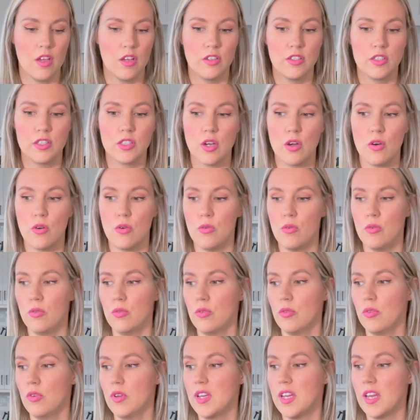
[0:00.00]

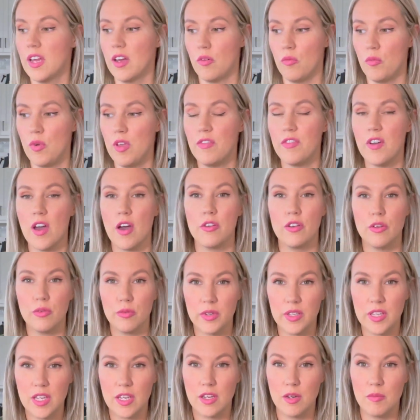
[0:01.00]
So we found a
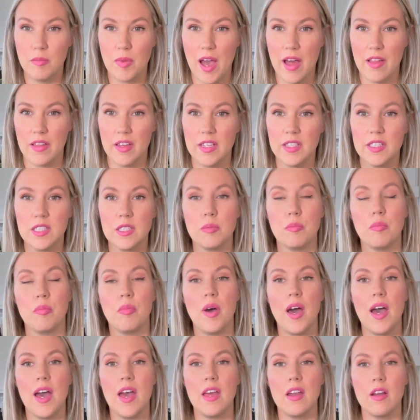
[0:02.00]
really good balance,
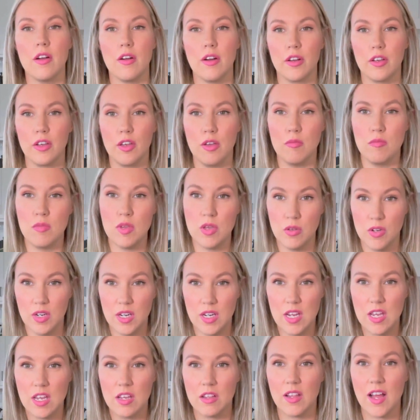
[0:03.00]
but our
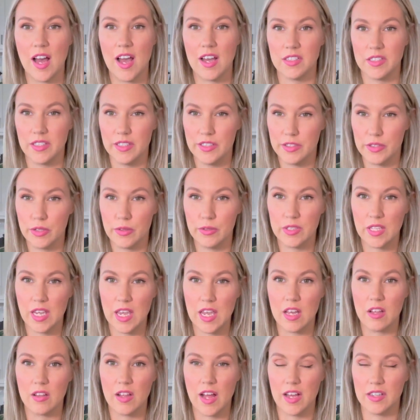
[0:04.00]
community classes, those
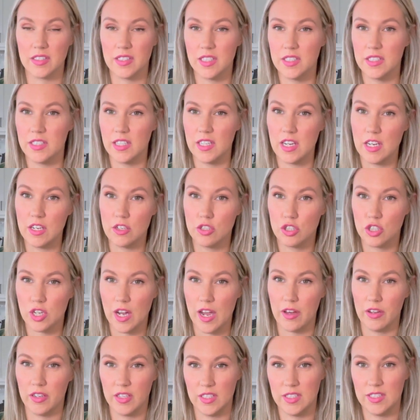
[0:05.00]
8 classes that each
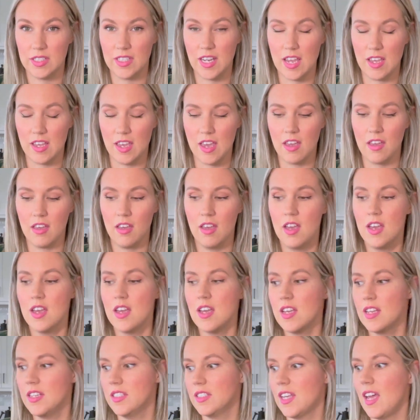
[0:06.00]
child is taking,
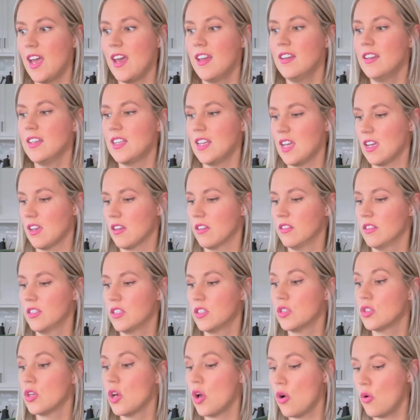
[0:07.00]
is ending.
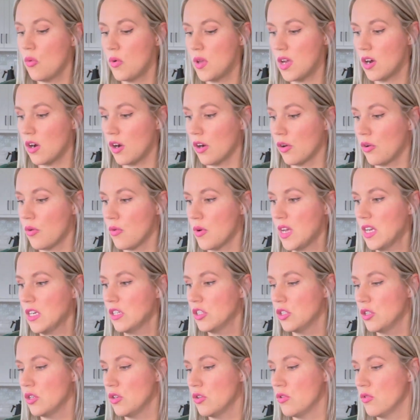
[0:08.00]
So we are going
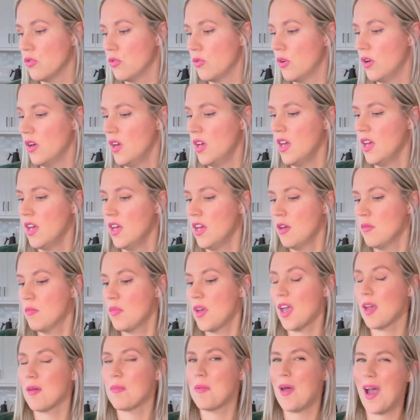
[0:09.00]
to
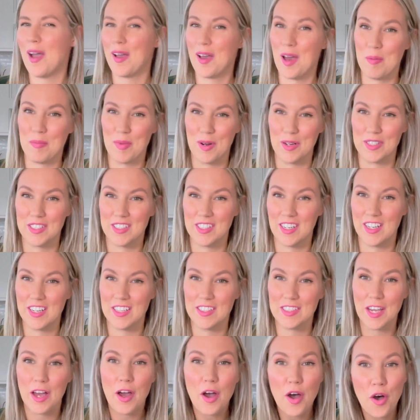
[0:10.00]
pick back up our
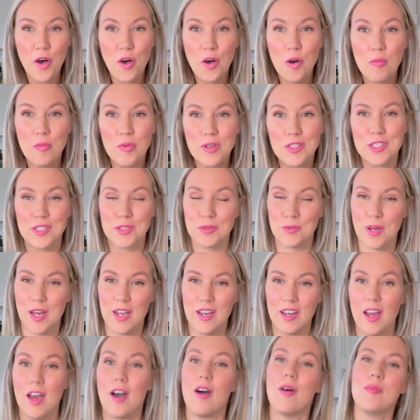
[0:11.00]
studies at home, which is
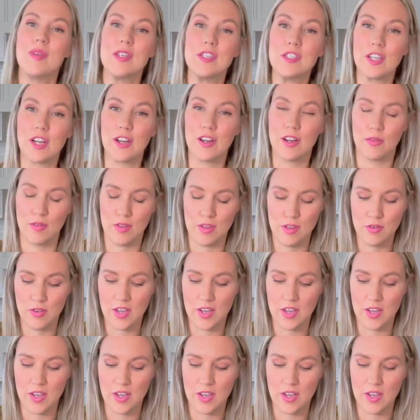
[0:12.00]
what I'll be sharing with you